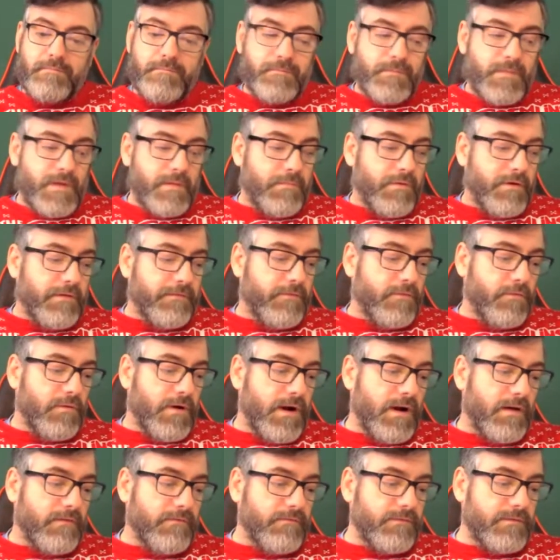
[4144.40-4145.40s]
But if you
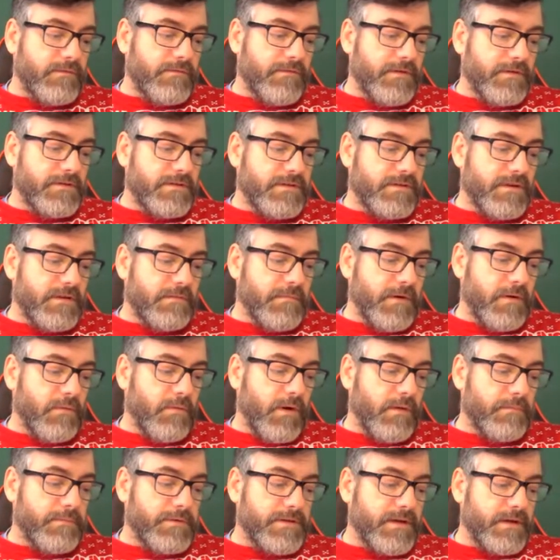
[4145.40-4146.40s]
haven't visited my
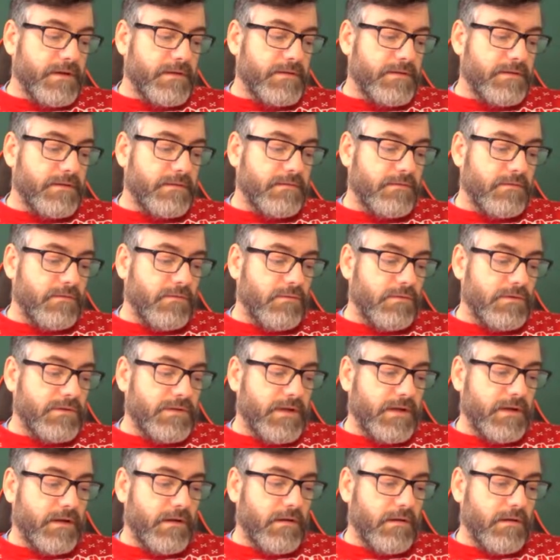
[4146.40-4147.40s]
website, go and
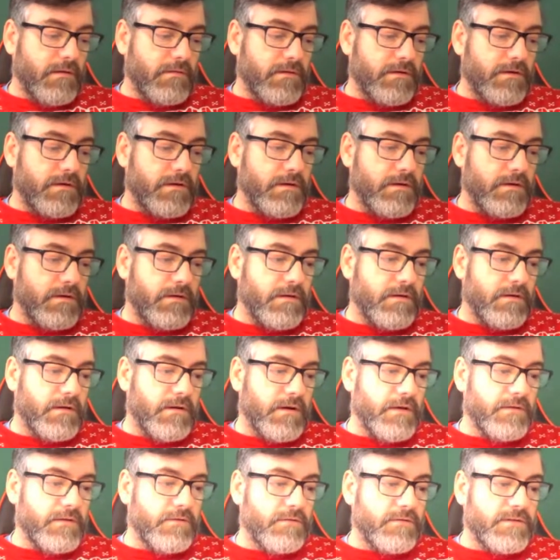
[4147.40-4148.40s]
take a look
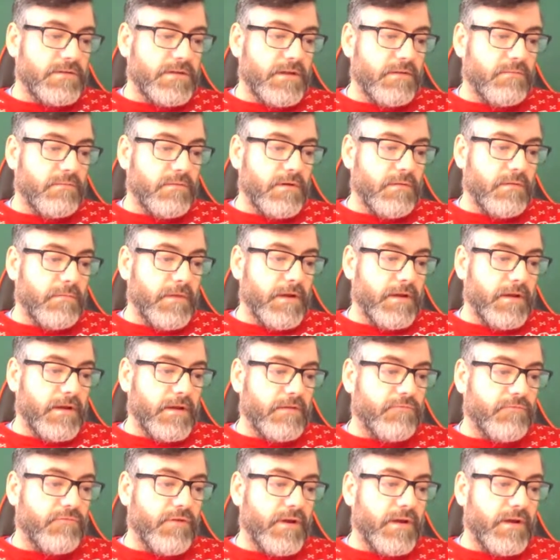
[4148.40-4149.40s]
and you'll see what I mean. I
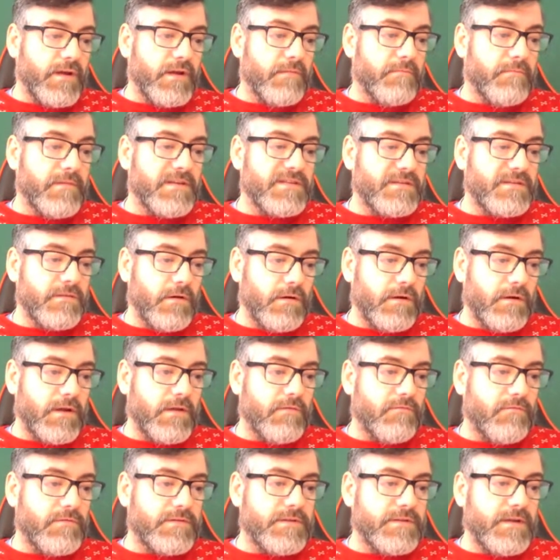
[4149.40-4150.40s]
try and keep the stock
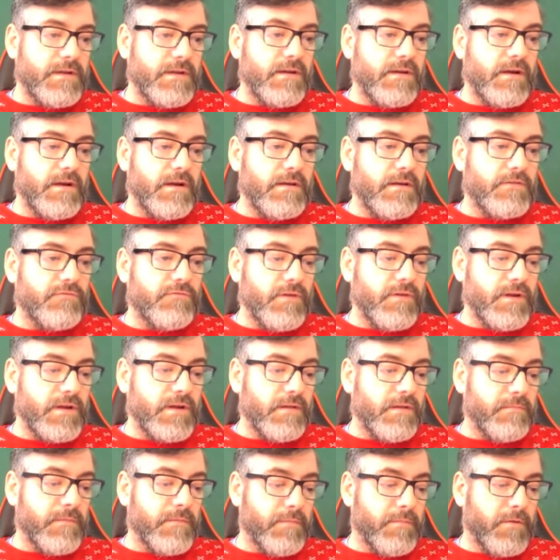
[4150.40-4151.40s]
interesting and I try and
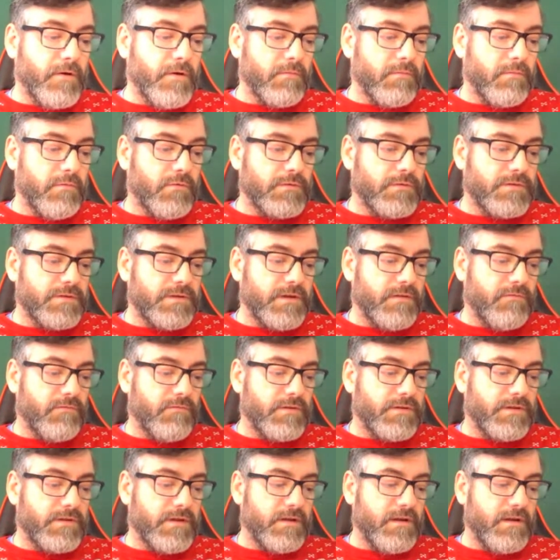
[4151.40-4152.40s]
keep the blog posts
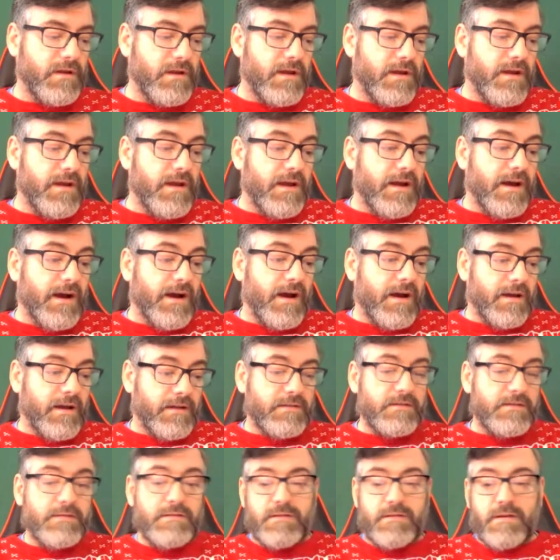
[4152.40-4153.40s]
interesting.
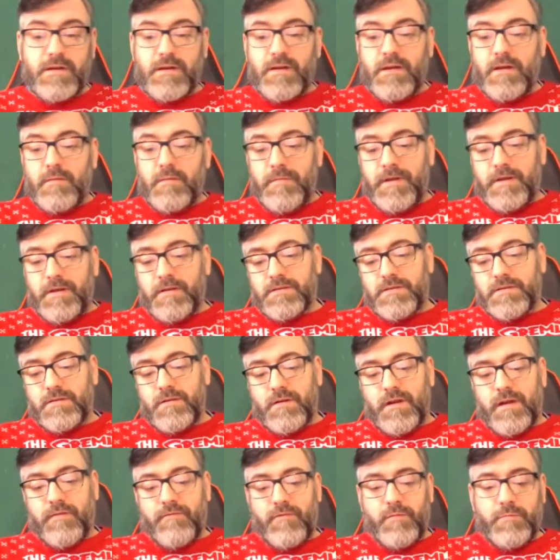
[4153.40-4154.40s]
And because not
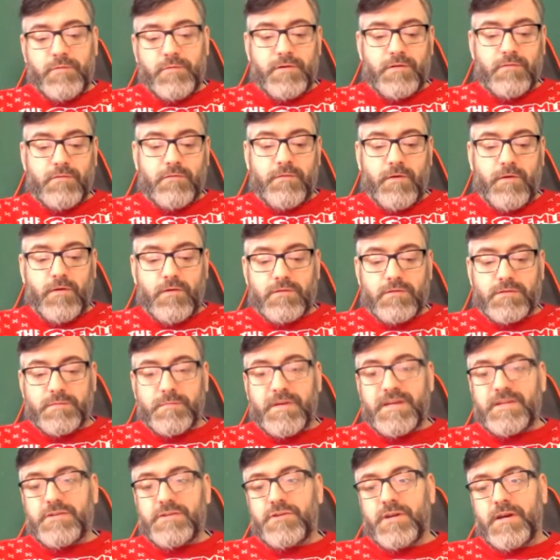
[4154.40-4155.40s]
everybody who follows my
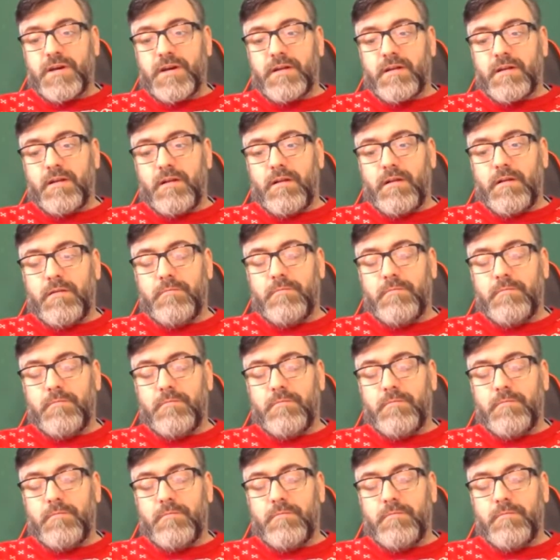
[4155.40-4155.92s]
channel